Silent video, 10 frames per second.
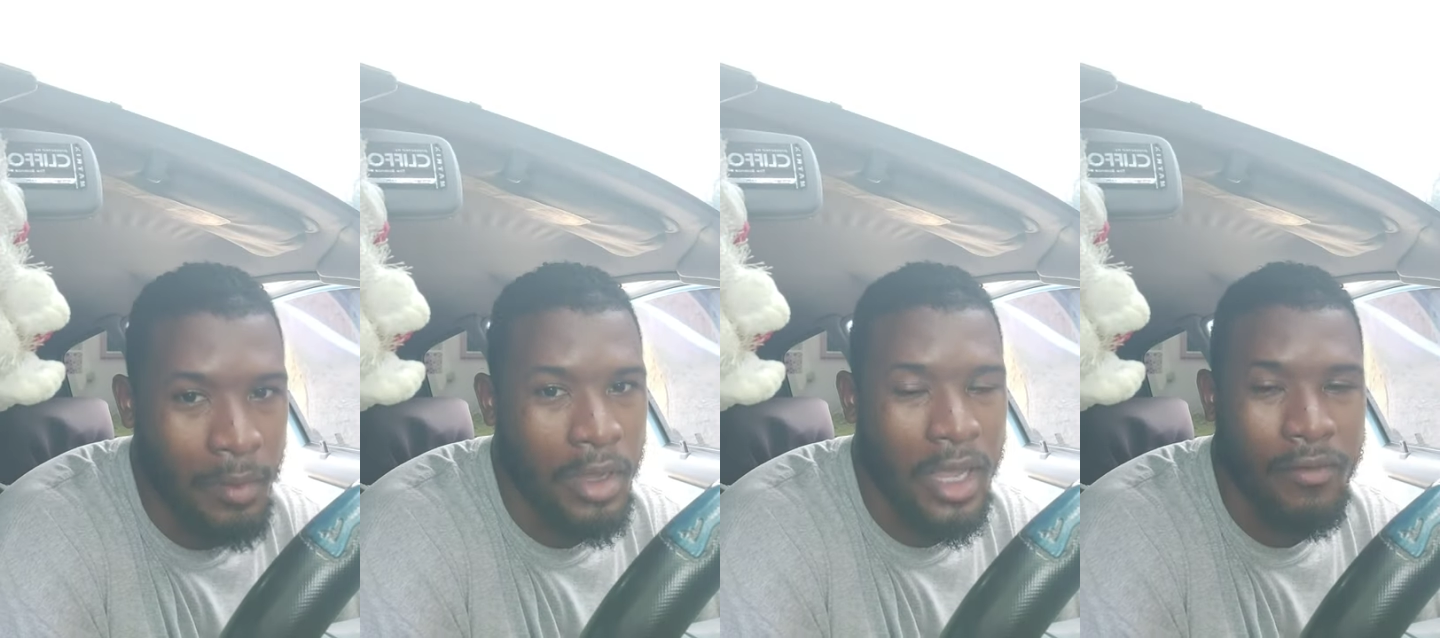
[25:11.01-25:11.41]

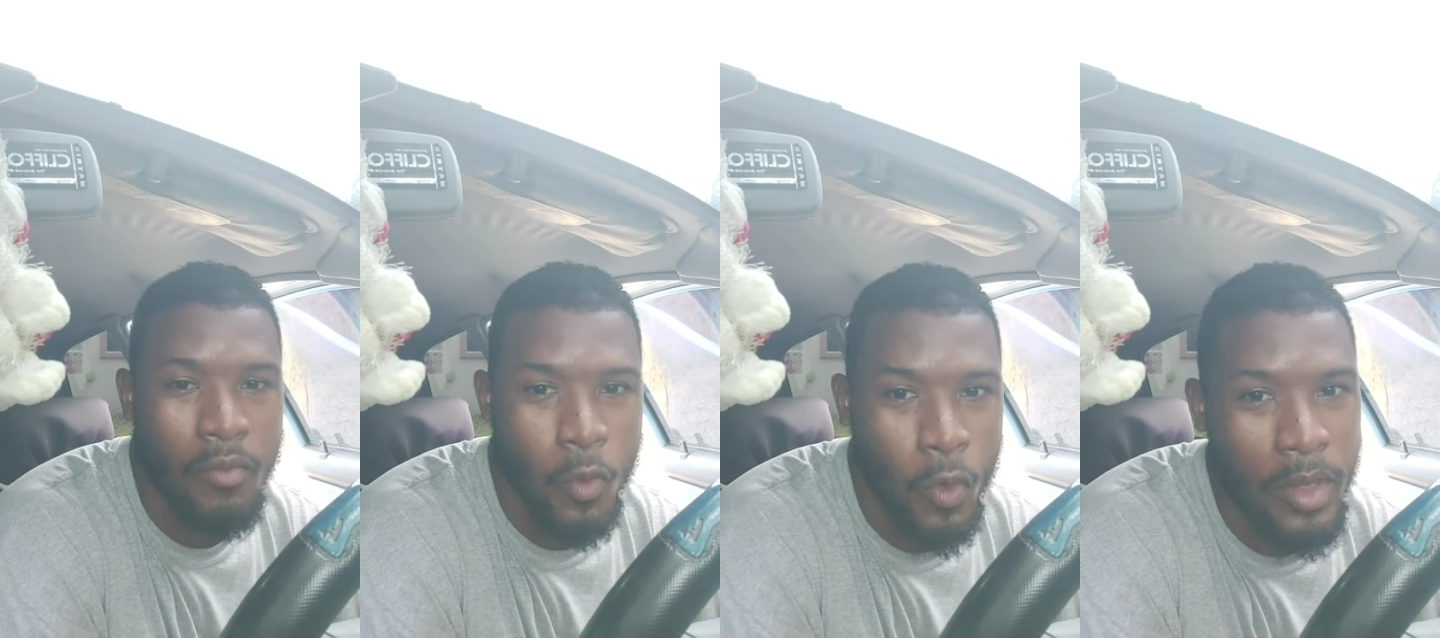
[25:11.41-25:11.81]
I'm gonna have
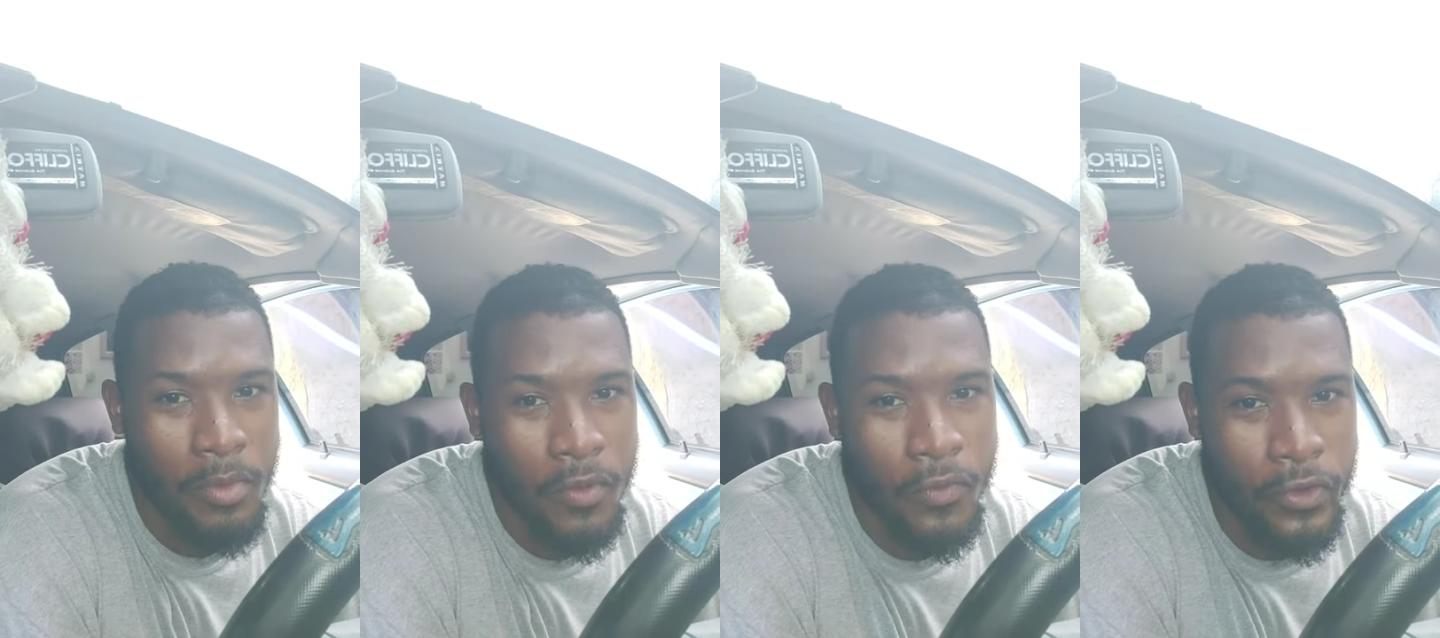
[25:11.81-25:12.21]
way
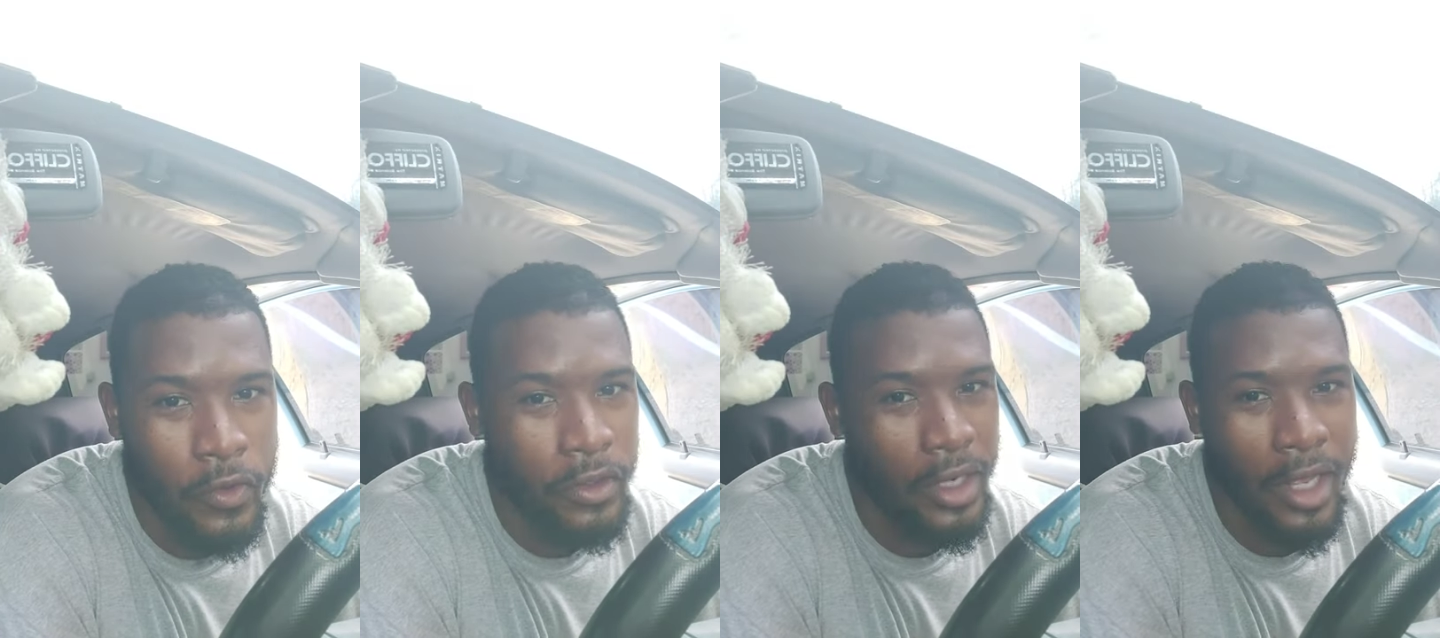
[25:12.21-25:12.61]
more
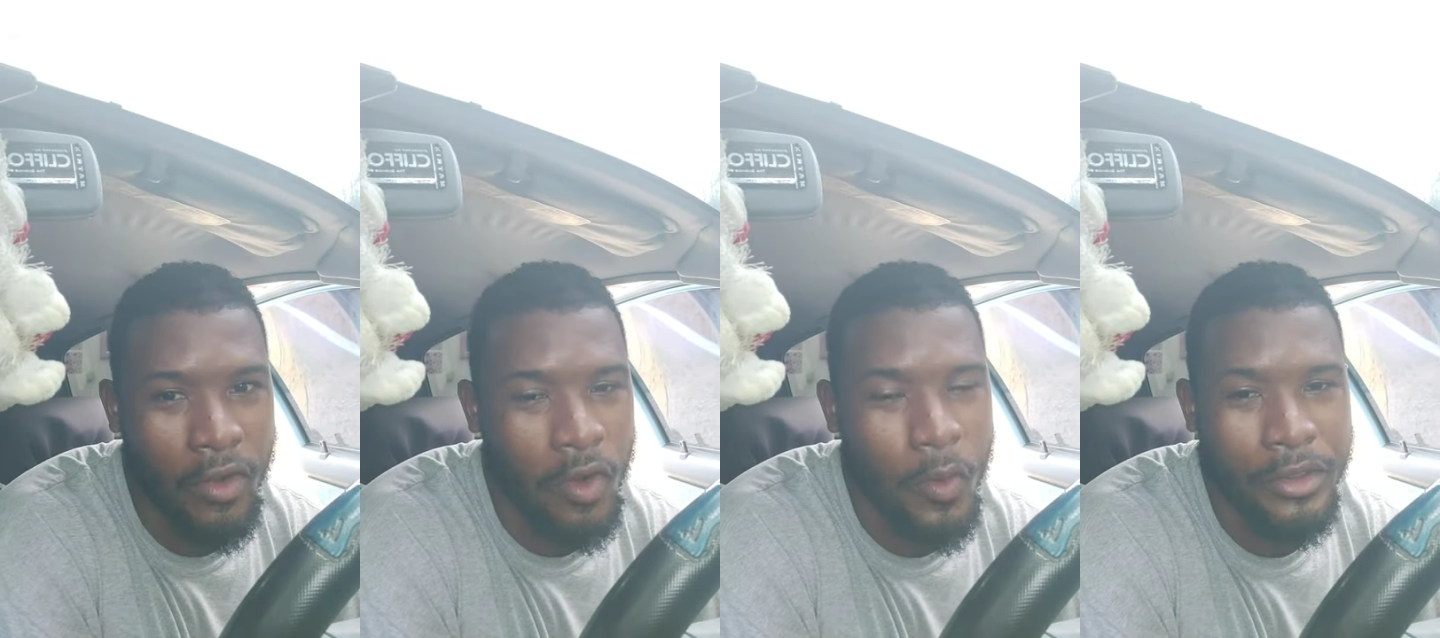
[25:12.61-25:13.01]
fuel than I
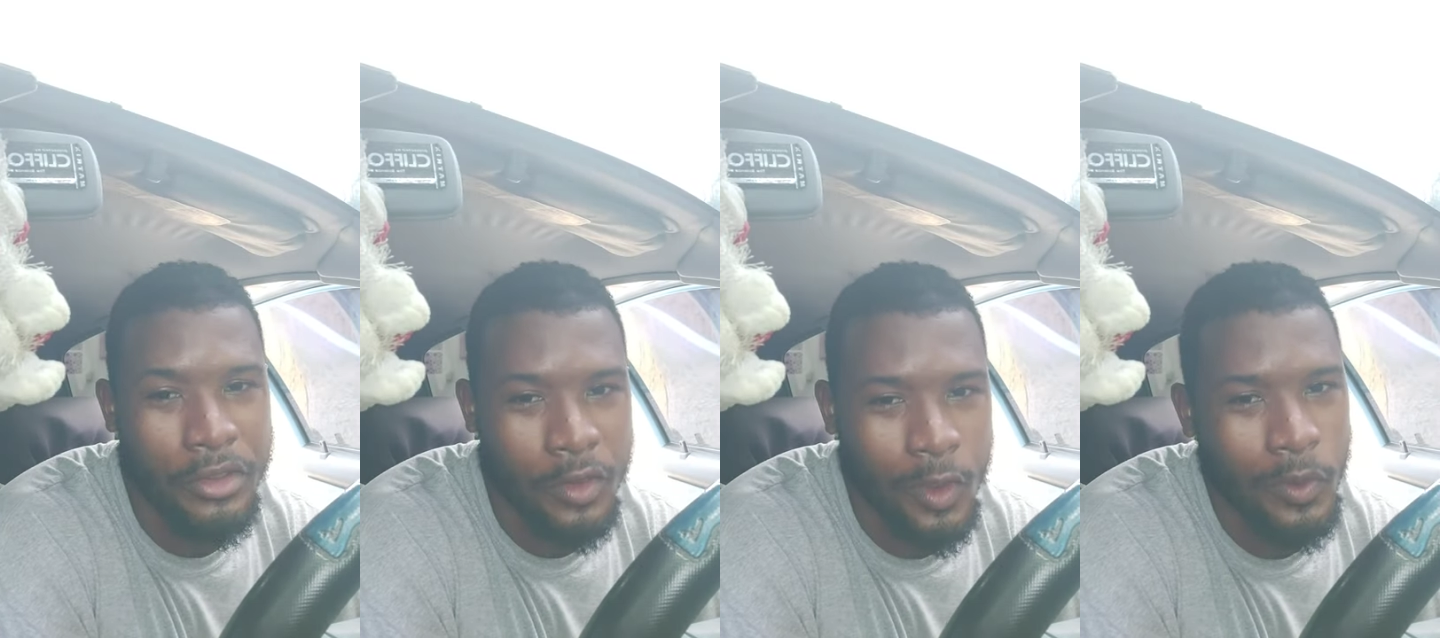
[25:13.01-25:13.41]
don't know what
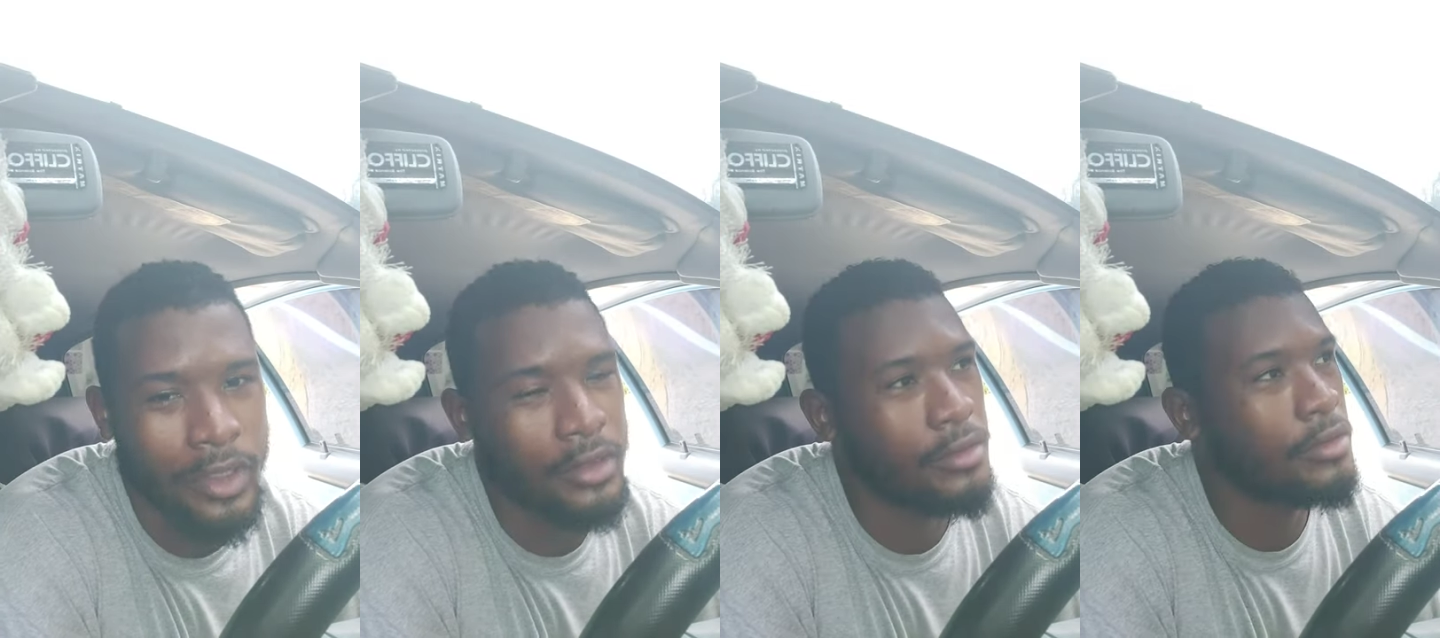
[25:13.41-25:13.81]
to do with it.